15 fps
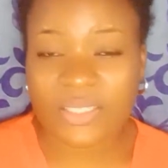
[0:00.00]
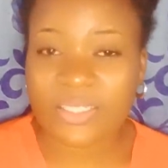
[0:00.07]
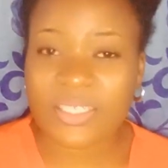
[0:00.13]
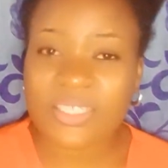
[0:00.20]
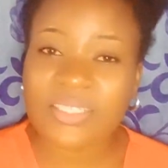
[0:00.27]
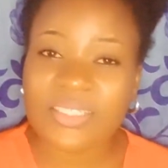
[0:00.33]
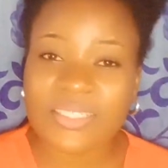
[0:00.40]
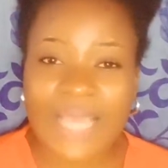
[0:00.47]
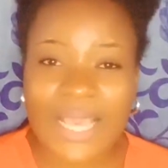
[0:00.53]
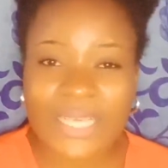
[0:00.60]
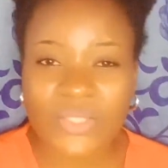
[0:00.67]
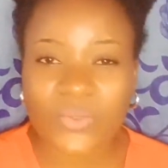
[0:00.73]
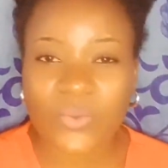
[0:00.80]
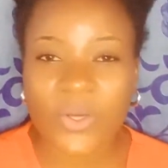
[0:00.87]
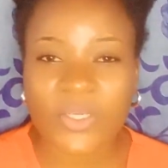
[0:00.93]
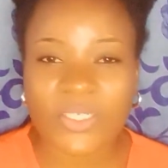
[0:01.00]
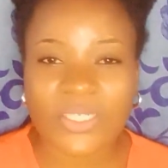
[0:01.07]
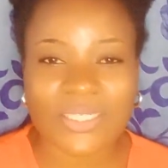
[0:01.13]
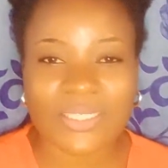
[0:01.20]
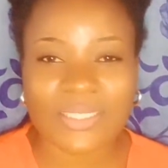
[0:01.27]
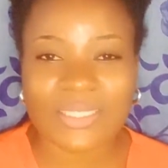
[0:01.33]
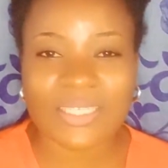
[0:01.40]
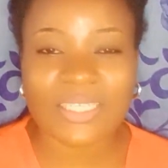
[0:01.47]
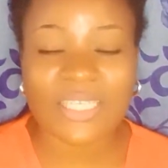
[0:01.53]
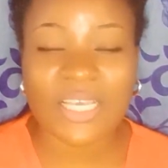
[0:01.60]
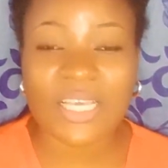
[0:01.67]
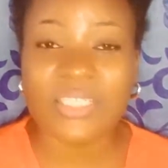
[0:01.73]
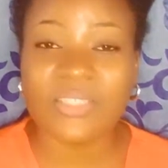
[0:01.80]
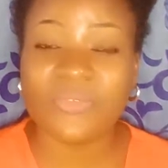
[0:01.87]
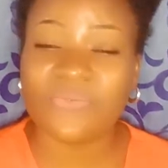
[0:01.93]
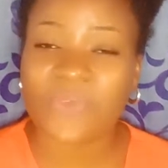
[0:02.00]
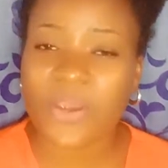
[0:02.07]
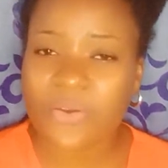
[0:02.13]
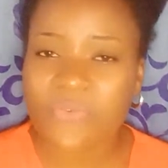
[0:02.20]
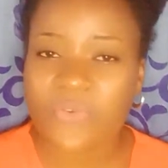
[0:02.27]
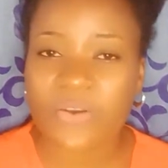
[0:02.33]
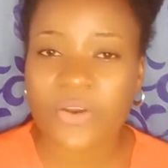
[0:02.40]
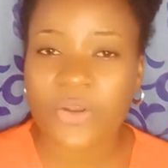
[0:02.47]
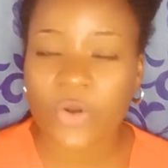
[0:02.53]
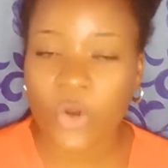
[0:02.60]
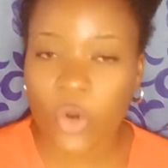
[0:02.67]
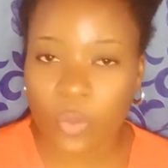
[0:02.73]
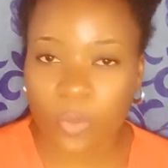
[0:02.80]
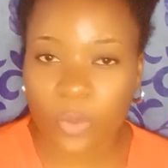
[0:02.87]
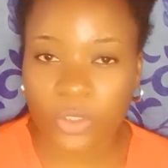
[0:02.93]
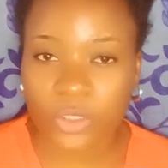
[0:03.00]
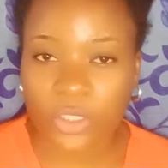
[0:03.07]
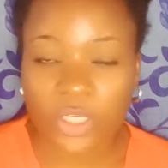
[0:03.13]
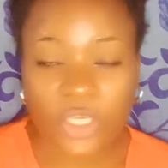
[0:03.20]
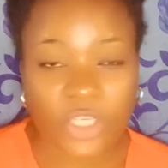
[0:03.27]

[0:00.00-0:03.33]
This next one is very, very common.